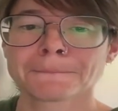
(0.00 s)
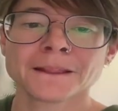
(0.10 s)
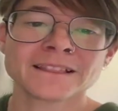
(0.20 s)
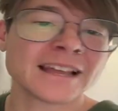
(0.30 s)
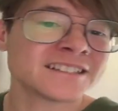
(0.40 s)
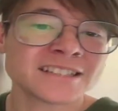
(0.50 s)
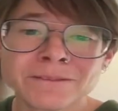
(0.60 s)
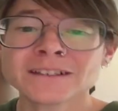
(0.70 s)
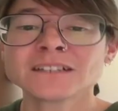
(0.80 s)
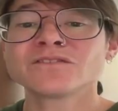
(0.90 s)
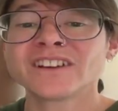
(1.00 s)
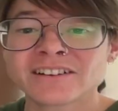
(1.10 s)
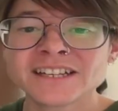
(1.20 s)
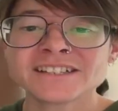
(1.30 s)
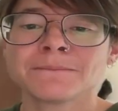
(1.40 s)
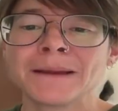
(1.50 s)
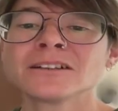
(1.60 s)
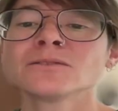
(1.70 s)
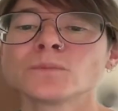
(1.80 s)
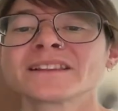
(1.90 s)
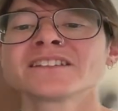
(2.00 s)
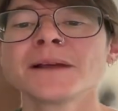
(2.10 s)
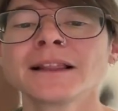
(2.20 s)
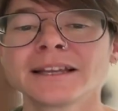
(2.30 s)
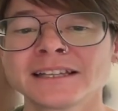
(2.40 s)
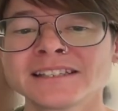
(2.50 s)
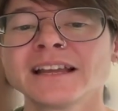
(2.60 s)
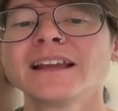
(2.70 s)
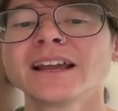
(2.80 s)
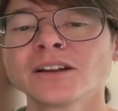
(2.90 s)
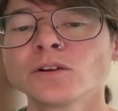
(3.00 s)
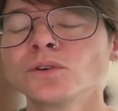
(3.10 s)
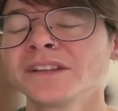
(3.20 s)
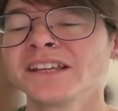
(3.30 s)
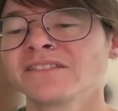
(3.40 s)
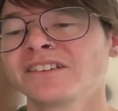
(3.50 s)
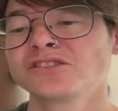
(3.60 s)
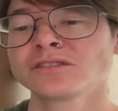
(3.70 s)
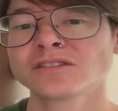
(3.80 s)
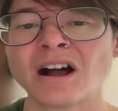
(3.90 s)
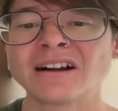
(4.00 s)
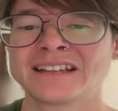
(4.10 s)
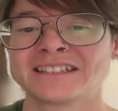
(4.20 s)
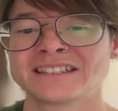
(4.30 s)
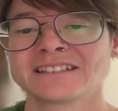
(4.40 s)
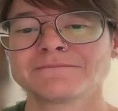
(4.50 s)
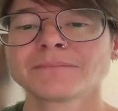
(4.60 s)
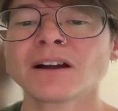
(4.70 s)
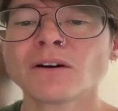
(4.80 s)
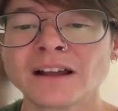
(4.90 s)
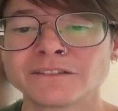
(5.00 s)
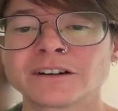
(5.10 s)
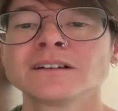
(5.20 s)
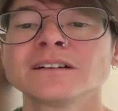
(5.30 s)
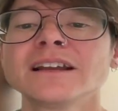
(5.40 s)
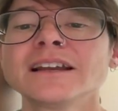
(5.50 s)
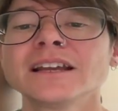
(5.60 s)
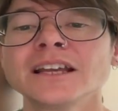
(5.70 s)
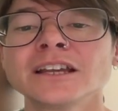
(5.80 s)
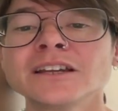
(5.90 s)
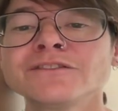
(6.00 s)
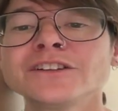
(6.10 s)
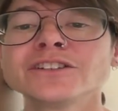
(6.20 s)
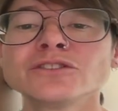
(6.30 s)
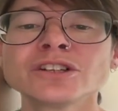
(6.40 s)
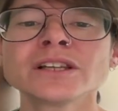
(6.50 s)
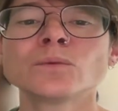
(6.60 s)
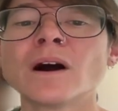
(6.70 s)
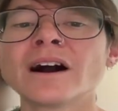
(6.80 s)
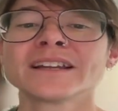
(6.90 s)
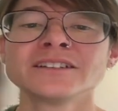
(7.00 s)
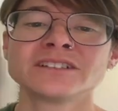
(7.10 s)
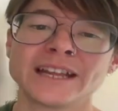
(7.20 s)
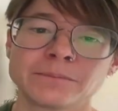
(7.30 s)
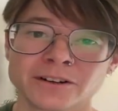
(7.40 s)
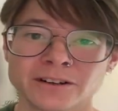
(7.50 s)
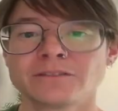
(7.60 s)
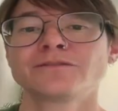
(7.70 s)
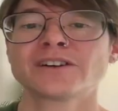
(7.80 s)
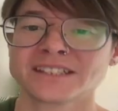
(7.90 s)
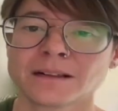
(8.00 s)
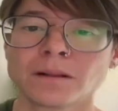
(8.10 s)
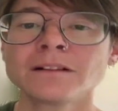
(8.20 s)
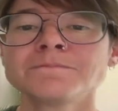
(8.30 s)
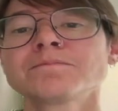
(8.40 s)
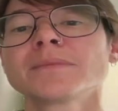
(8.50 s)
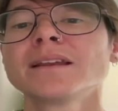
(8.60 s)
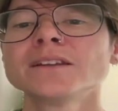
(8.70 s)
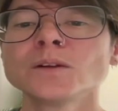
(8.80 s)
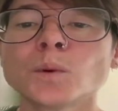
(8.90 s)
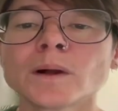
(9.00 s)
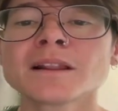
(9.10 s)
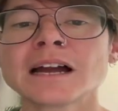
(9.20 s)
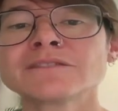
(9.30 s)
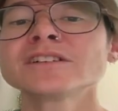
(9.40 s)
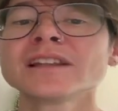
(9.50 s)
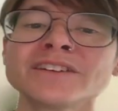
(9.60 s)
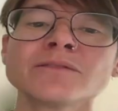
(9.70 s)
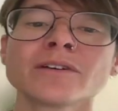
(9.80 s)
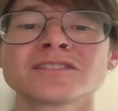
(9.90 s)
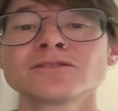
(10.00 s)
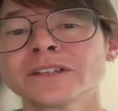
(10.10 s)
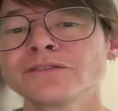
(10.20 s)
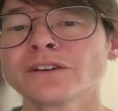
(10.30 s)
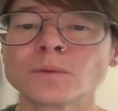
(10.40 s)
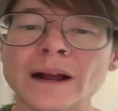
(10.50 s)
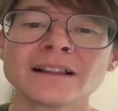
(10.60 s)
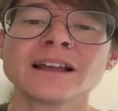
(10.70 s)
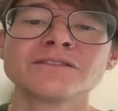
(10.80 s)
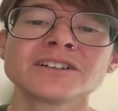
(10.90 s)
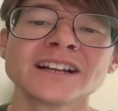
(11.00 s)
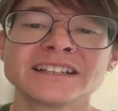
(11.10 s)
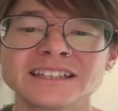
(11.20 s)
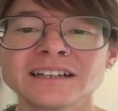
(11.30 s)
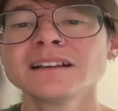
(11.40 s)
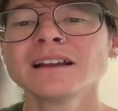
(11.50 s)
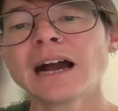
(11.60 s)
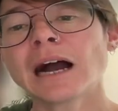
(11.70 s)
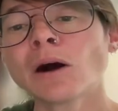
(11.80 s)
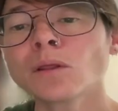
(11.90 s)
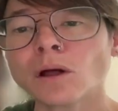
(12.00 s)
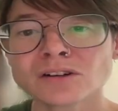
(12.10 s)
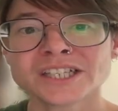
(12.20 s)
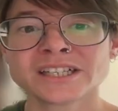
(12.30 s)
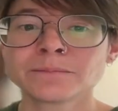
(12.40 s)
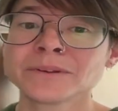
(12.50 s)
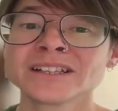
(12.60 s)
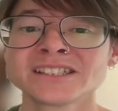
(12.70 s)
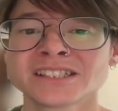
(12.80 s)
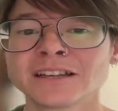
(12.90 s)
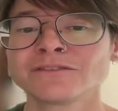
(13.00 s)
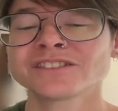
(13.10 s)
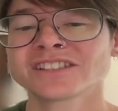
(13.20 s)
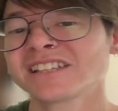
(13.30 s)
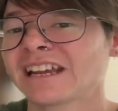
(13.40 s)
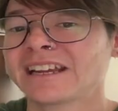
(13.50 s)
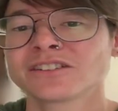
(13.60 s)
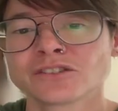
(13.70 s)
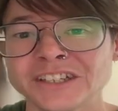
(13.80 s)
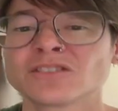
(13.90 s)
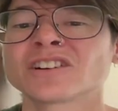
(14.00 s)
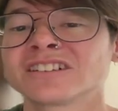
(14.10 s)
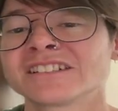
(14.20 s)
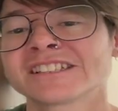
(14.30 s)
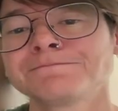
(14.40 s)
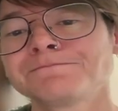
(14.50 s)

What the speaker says: That is something that varies depending on what the smell is and who the individual dog is. However, if you usually walk in your neighborhood, for example, you will, after living with Suki for a while, have a good idea how long she typically sniffs, say, street corners.